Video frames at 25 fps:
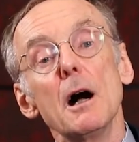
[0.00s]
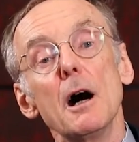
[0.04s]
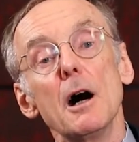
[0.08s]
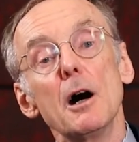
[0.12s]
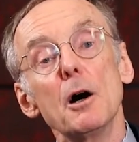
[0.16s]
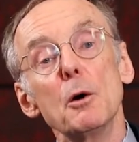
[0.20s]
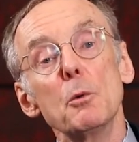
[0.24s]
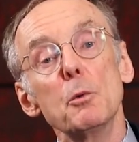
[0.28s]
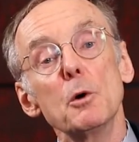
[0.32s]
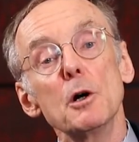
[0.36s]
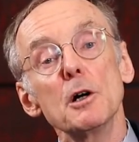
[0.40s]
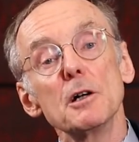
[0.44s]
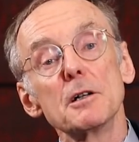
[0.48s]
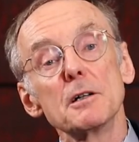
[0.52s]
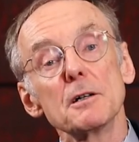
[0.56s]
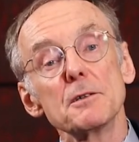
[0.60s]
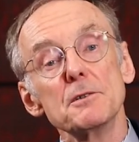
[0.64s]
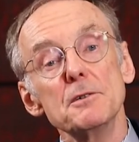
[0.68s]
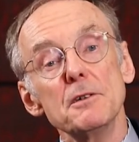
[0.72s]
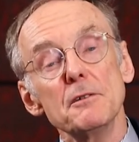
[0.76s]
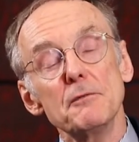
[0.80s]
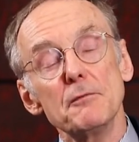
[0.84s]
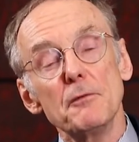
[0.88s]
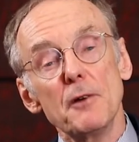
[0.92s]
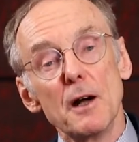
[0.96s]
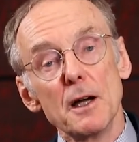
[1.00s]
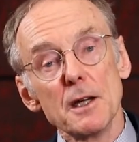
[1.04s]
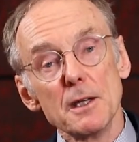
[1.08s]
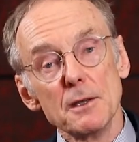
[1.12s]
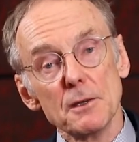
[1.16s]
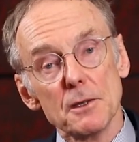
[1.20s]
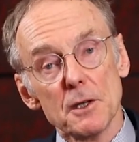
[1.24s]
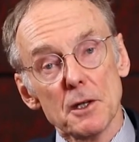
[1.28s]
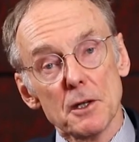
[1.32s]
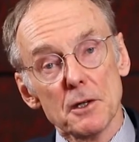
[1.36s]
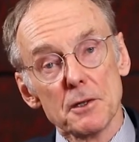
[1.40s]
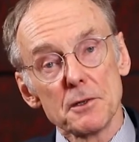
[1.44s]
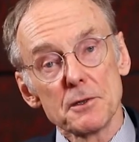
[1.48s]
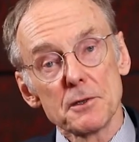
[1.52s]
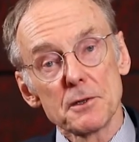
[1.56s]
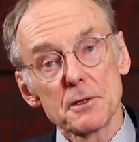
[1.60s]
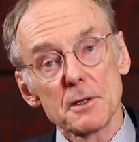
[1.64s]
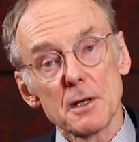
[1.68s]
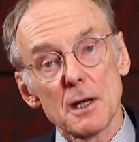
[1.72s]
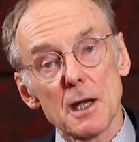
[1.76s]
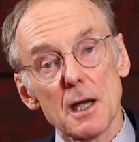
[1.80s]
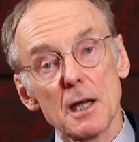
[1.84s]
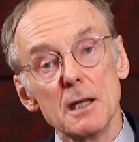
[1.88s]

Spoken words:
Our work has defined this,